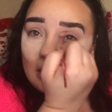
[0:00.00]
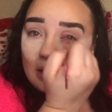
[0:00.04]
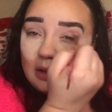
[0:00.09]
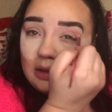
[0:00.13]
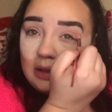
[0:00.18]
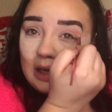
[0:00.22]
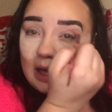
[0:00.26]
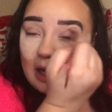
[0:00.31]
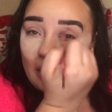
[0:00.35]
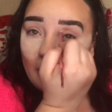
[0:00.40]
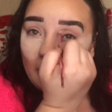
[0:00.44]

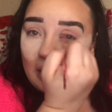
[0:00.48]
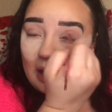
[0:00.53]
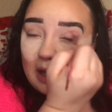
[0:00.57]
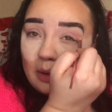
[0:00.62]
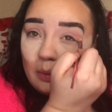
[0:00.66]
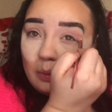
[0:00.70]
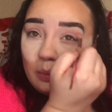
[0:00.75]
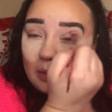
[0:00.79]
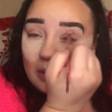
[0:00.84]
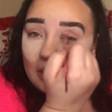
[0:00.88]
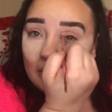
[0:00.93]
Now, I
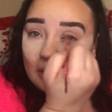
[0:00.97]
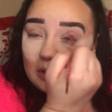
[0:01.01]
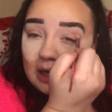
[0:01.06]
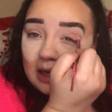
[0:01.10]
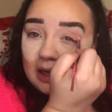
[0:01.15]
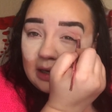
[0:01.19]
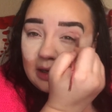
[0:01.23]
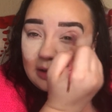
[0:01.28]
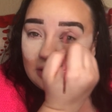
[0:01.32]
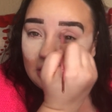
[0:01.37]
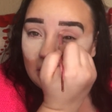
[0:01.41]
will
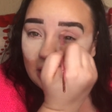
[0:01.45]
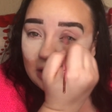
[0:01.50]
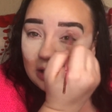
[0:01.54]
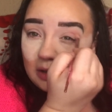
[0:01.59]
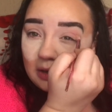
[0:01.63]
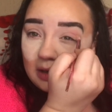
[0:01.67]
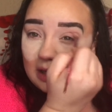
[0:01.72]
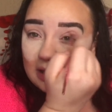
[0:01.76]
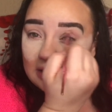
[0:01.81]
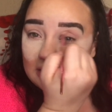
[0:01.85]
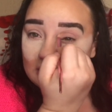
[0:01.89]
kind of talk you
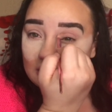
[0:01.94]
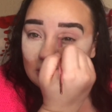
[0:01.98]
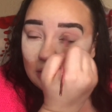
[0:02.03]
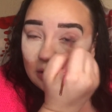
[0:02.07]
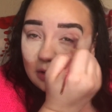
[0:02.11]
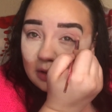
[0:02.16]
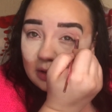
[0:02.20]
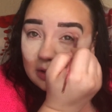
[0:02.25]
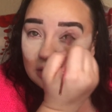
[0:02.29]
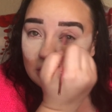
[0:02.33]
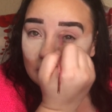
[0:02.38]
guys
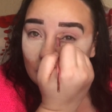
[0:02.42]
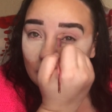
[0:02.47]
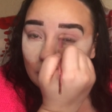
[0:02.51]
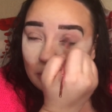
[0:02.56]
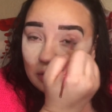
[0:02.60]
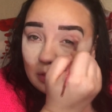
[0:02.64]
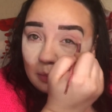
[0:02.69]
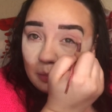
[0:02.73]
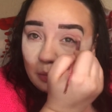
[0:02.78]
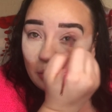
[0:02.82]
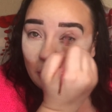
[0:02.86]
through
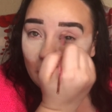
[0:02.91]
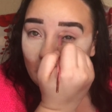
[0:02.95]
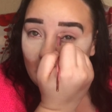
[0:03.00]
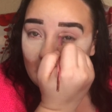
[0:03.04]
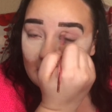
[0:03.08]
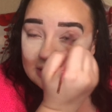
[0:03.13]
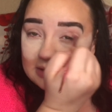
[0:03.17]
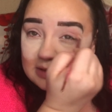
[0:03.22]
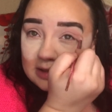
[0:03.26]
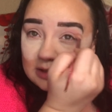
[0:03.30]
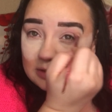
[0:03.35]
the
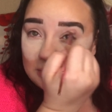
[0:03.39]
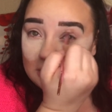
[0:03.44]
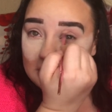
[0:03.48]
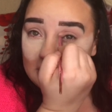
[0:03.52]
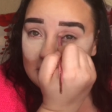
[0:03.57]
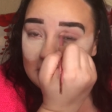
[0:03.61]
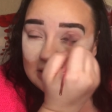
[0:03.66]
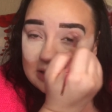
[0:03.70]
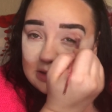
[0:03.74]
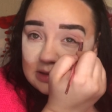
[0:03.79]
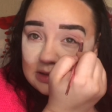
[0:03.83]
process with
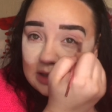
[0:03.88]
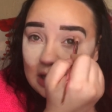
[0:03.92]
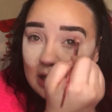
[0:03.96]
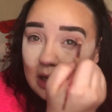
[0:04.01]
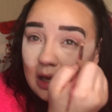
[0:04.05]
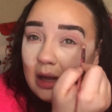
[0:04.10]
this,